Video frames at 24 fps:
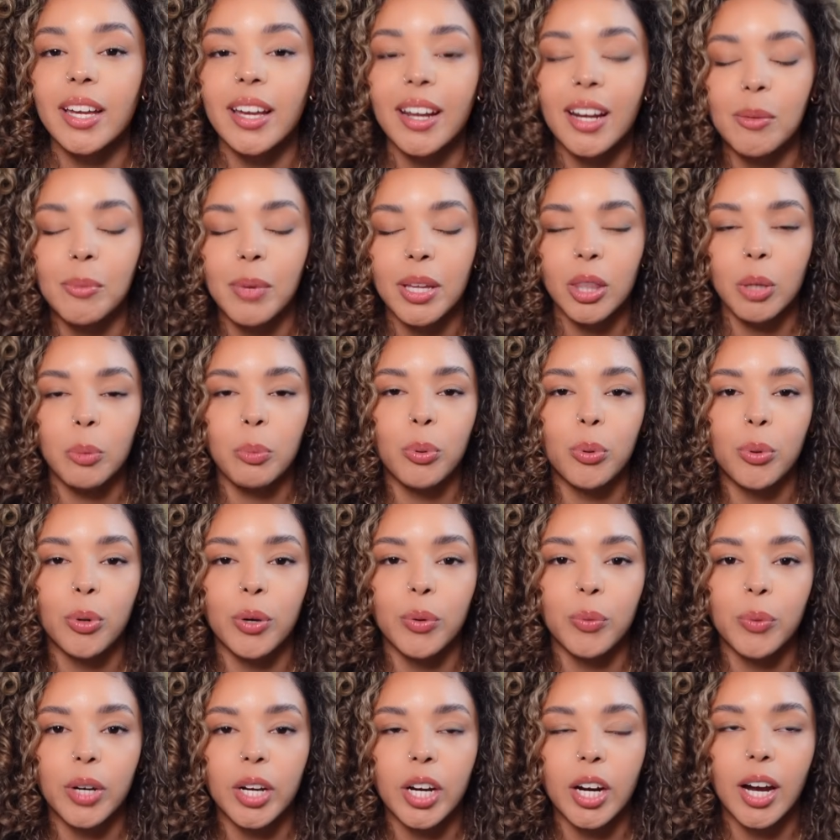And I'm at the
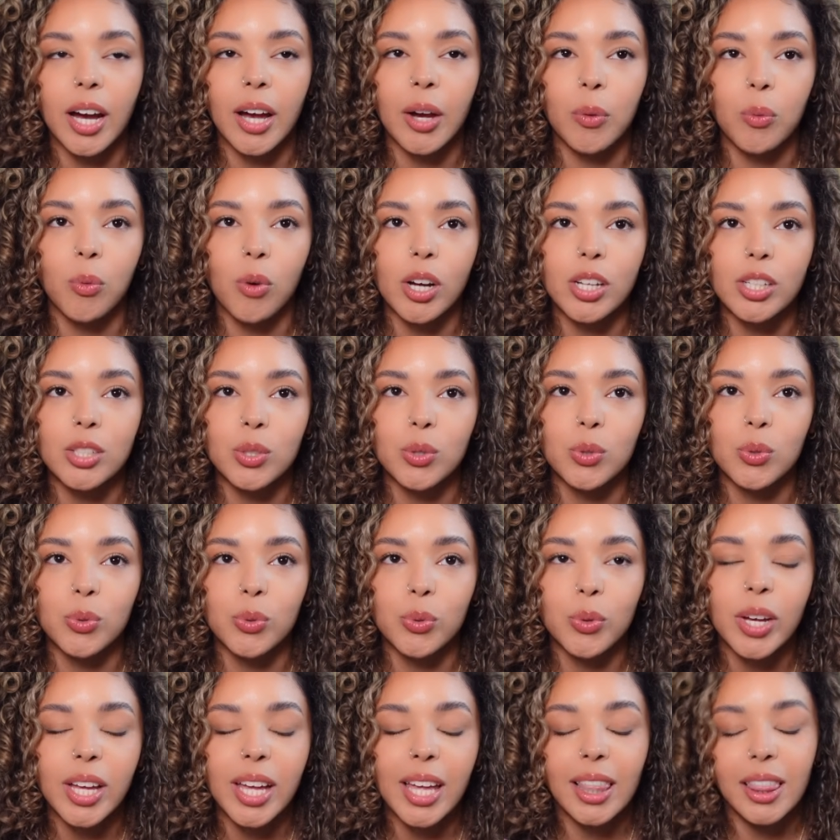point where I want to
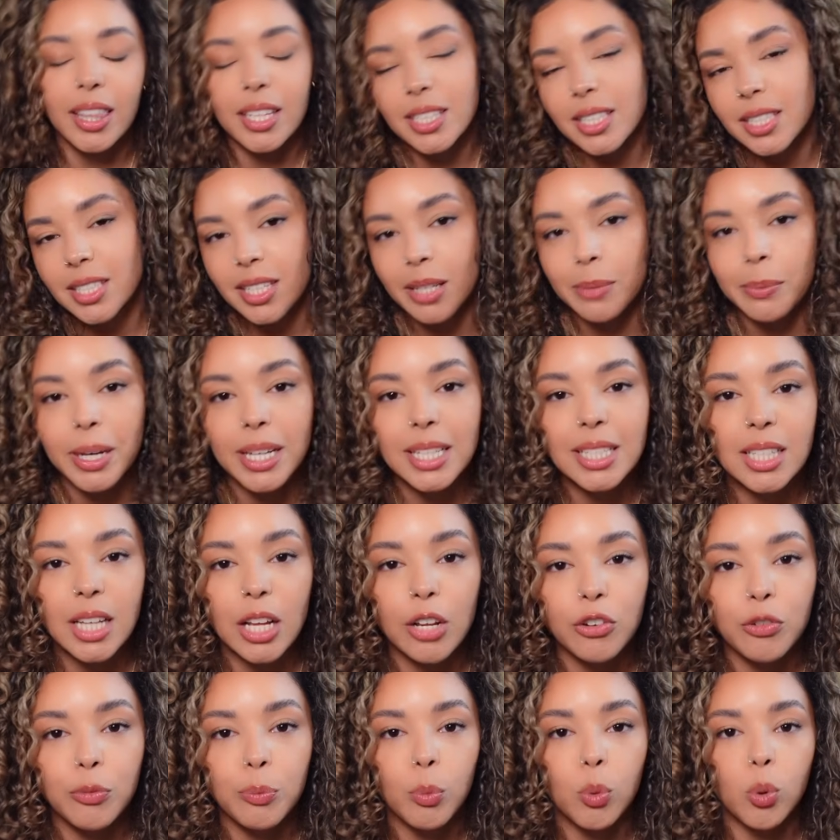listen to
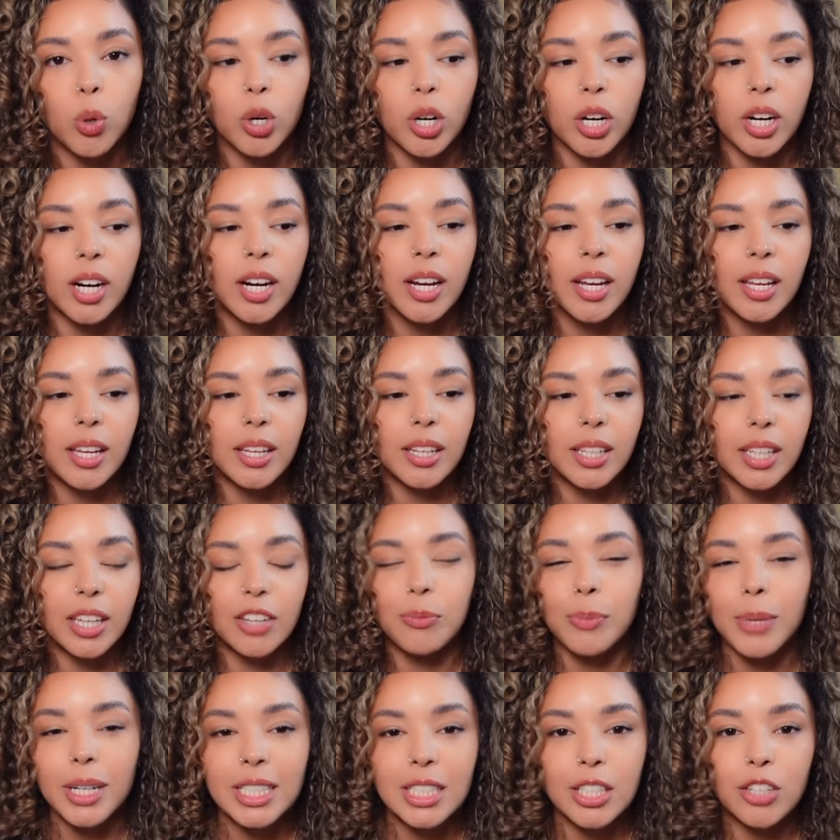myself more, give
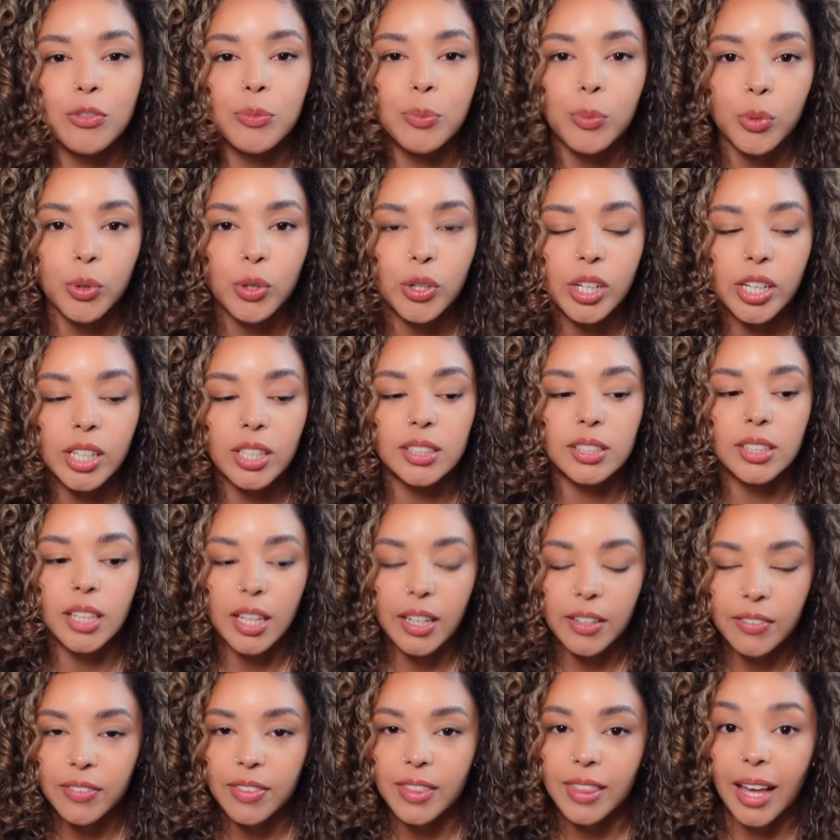myself more
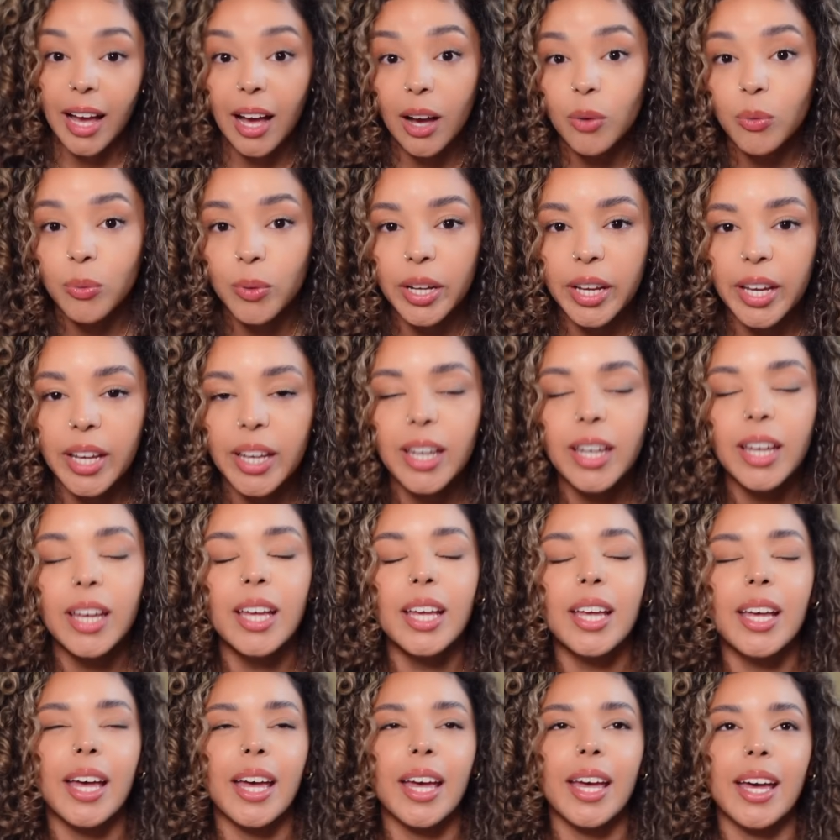love that way,
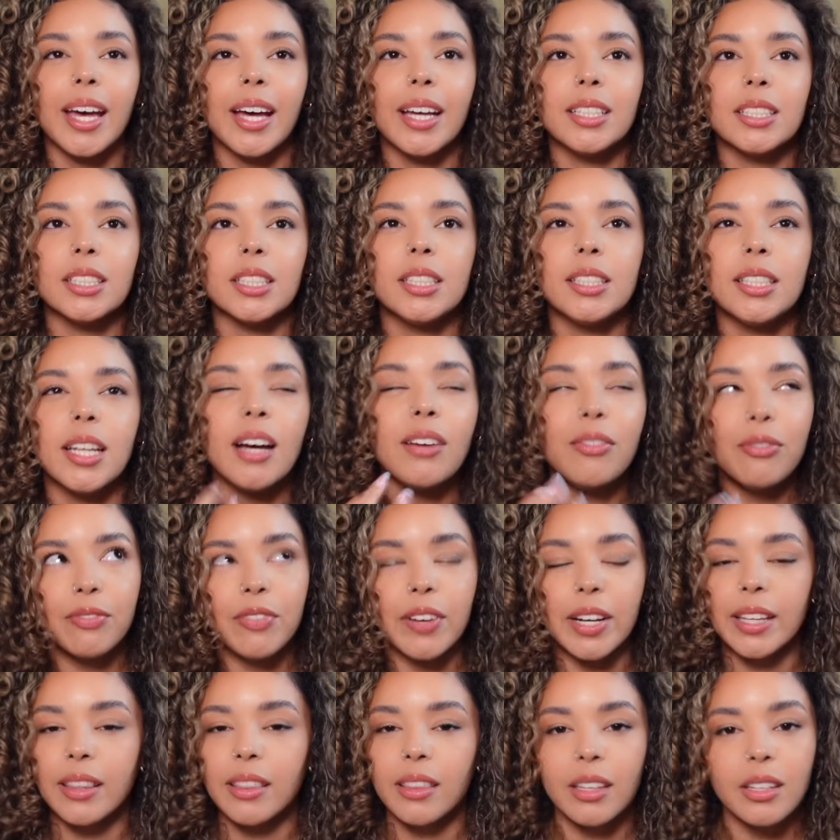and not
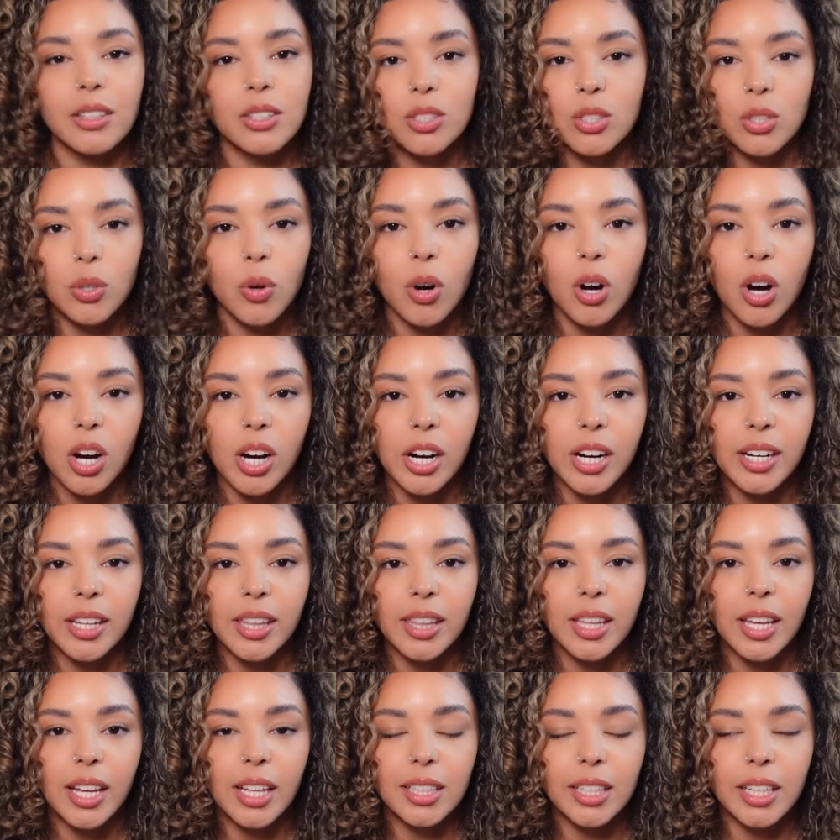fight things so hard
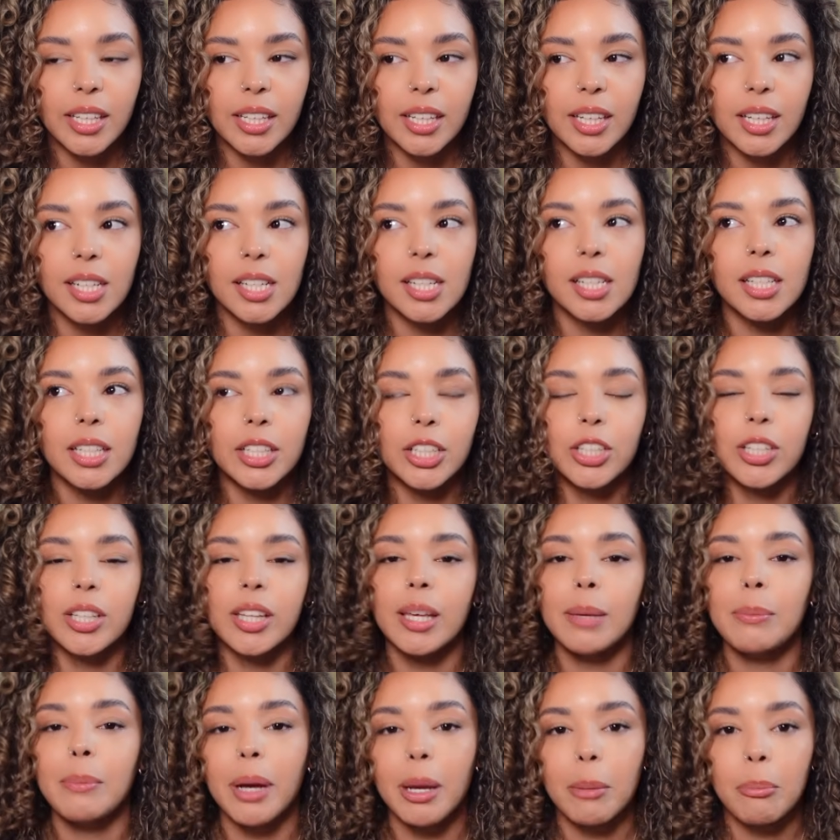that like
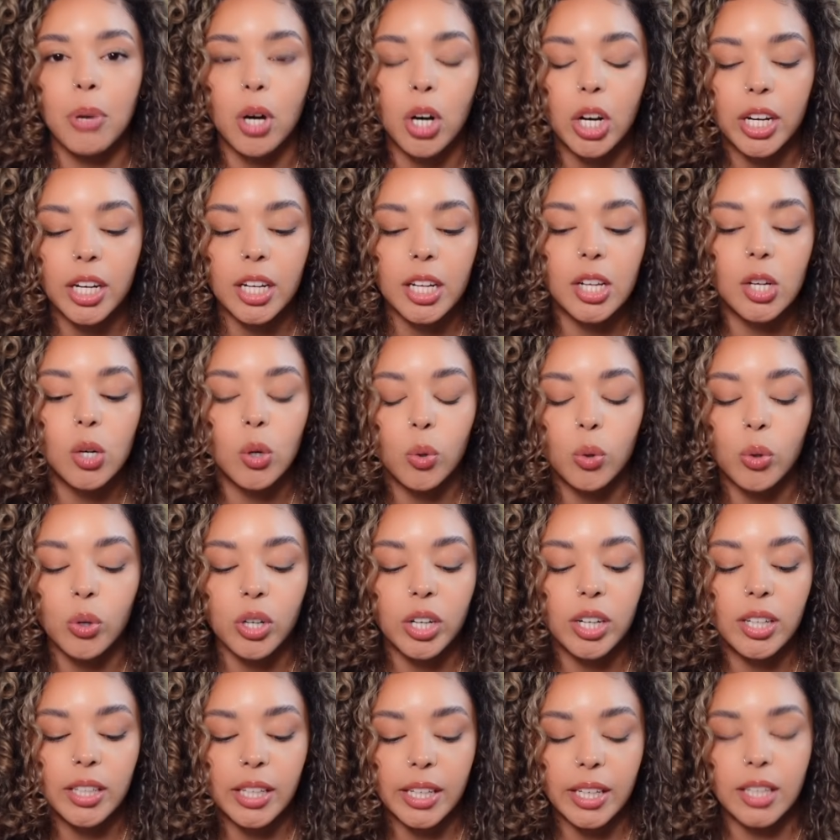clearly my body
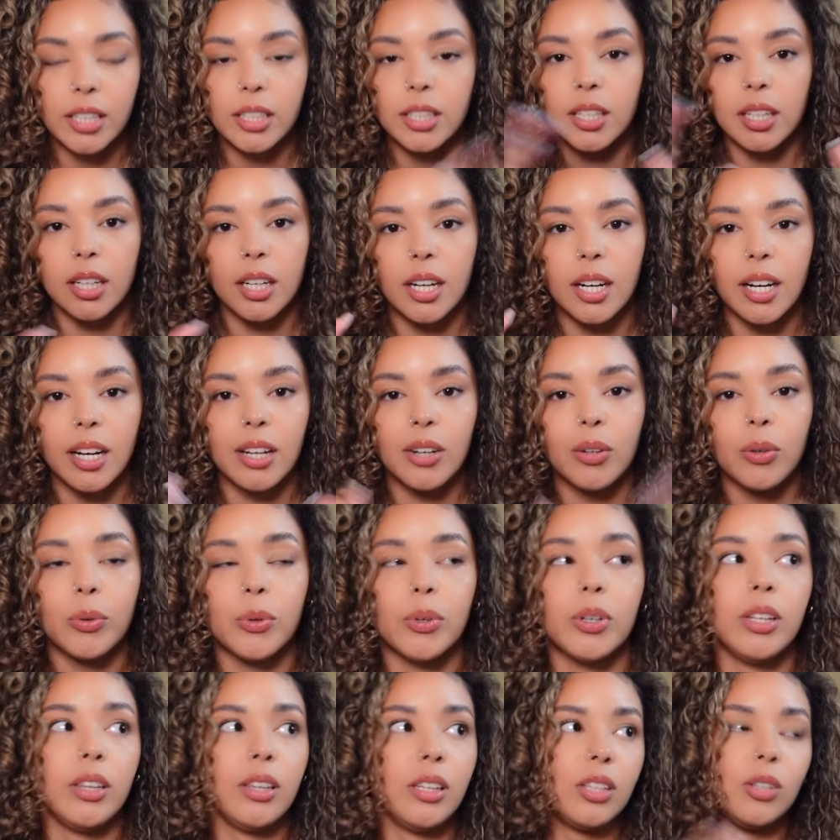or like God
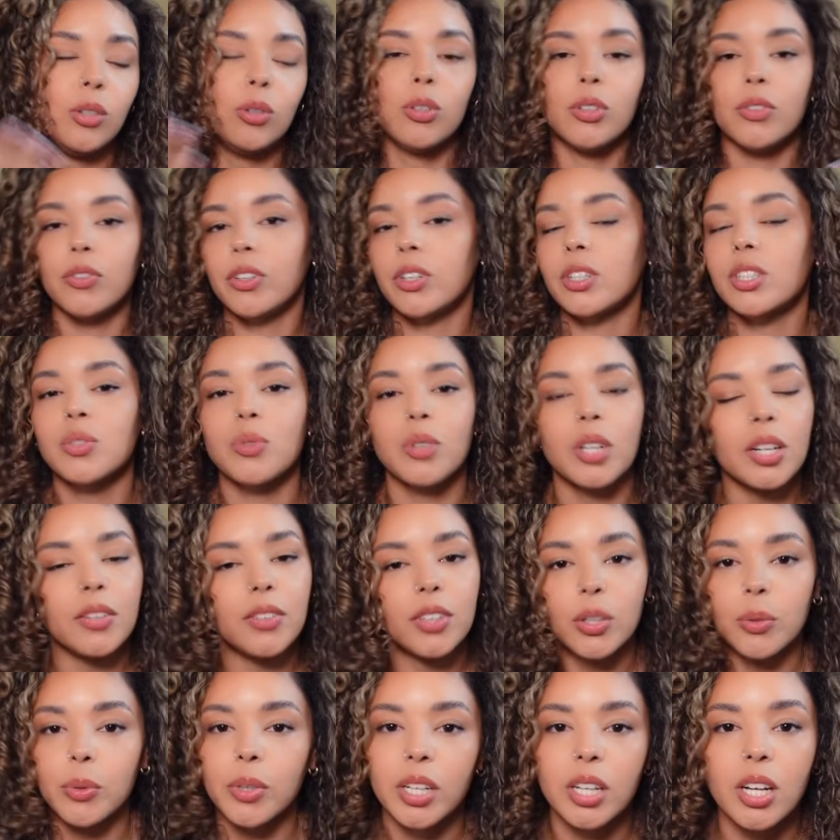or the universe, whatever
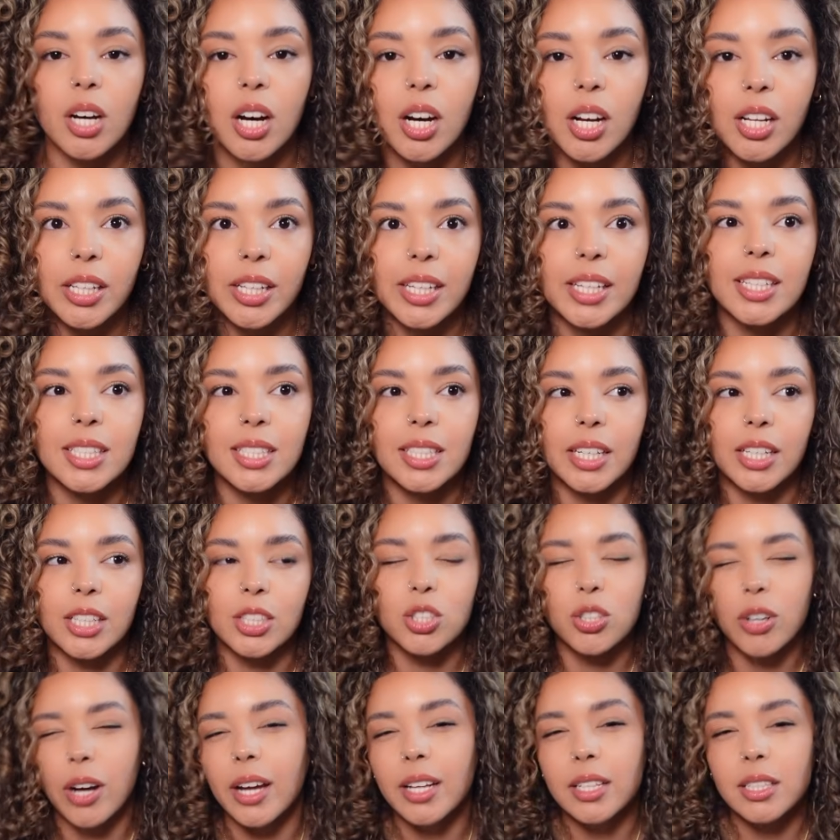you want to call it, is like
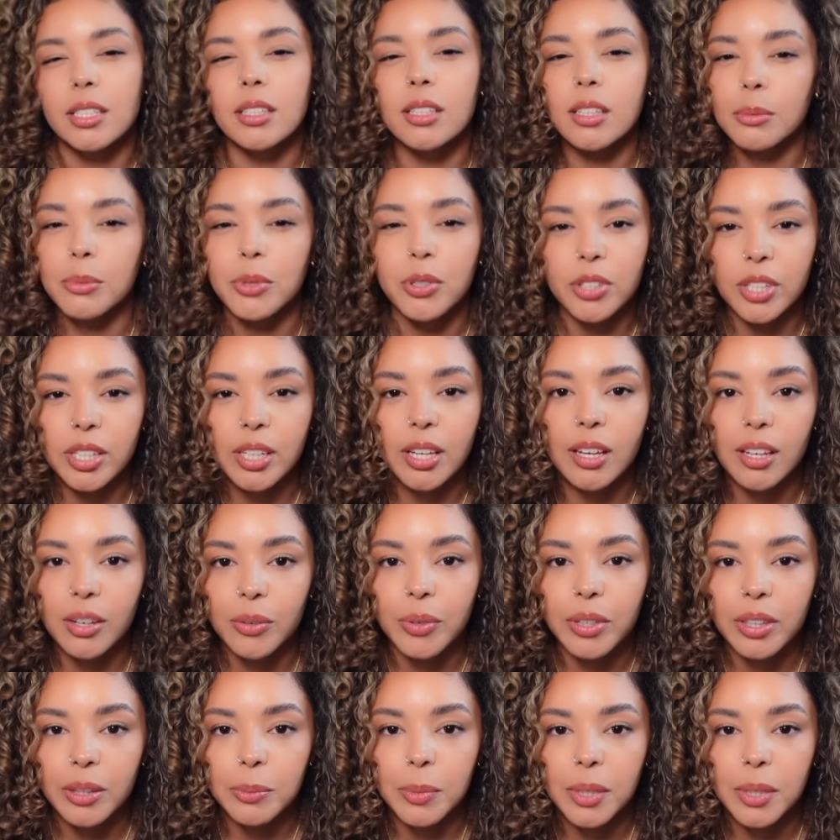trying to communicate with